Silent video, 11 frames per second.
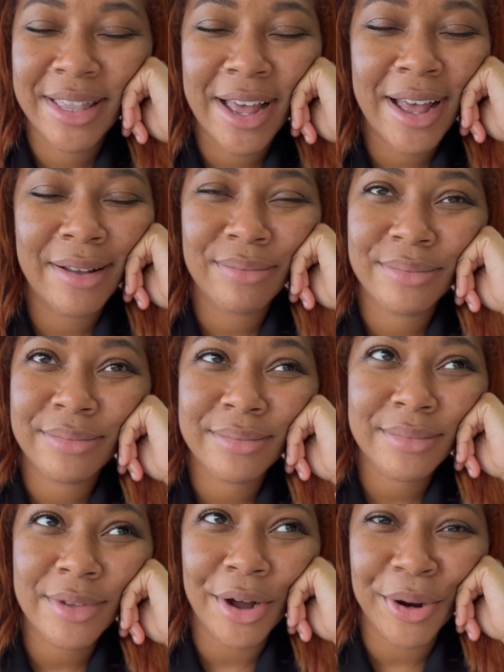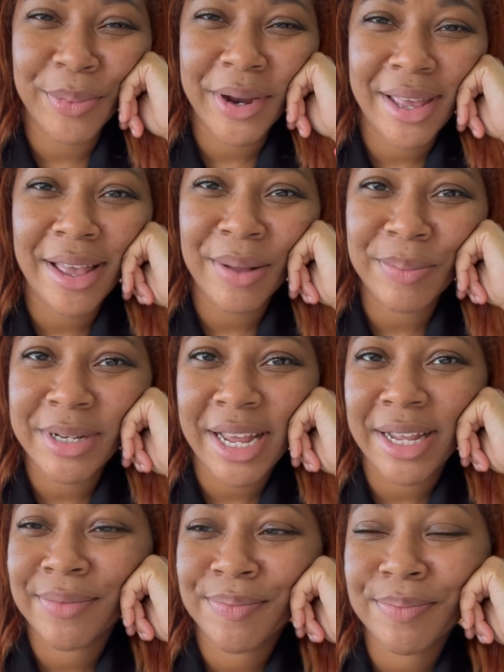that heartbreaking
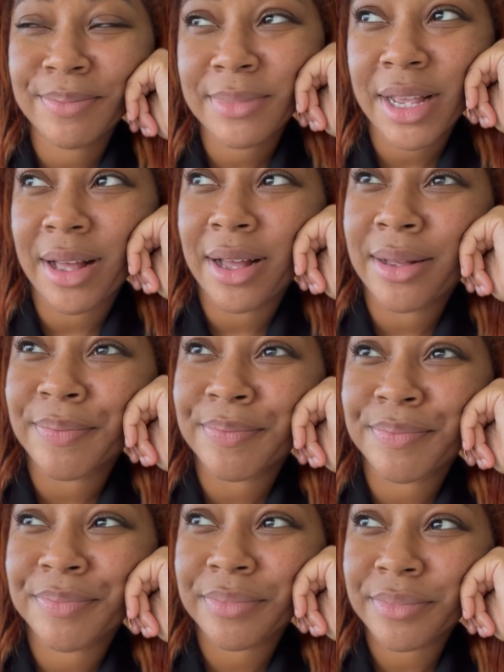update. Um,